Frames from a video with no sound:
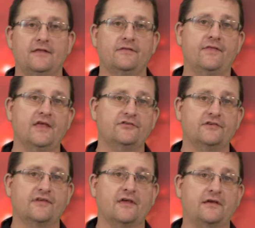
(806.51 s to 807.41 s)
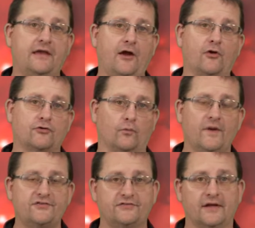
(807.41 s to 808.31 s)
This is a
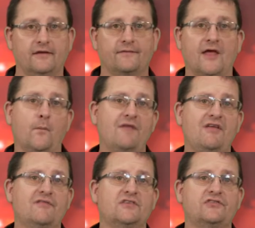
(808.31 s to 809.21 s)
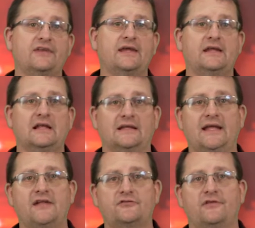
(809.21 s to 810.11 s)
characteristic that we've even seen
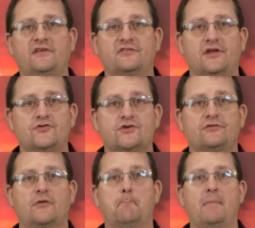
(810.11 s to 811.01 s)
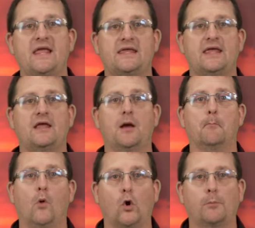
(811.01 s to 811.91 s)
leads to these engines making
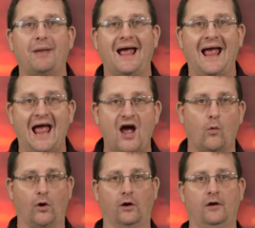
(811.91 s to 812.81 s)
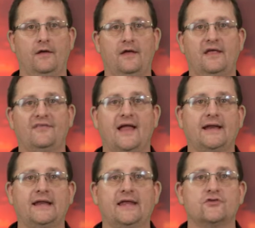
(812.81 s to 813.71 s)
more power than
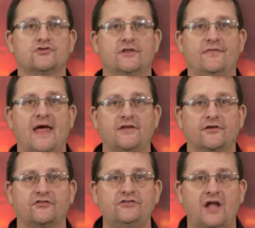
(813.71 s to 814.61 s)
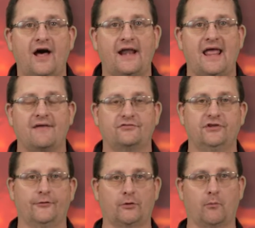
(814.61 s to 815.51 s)
an engine that does not have
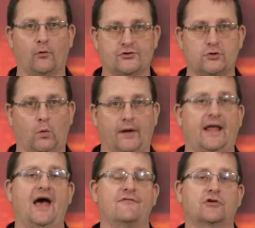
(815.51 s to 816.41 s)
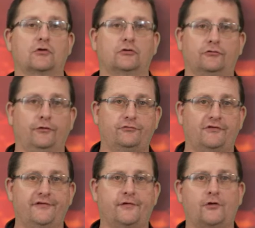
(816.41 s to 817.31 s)
cylinder bore scoring. I've
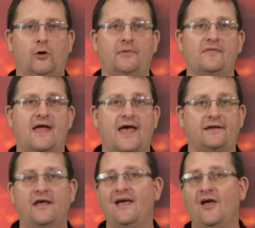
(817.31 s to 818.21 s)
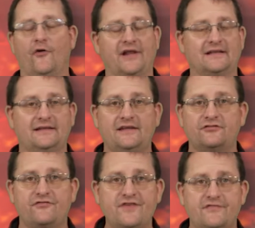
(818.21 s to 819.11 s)
conclusively determined that on at
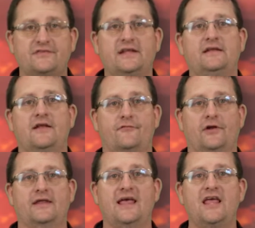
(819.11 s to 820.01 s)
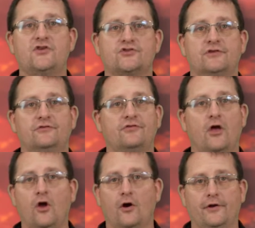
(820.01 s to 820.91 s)
least 15 different occasions
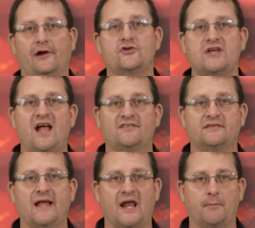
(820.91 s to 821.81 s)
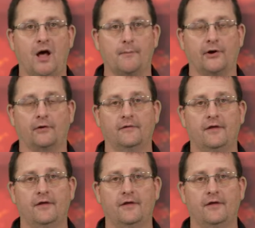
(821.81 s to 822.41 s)
on our chassis dynamometer.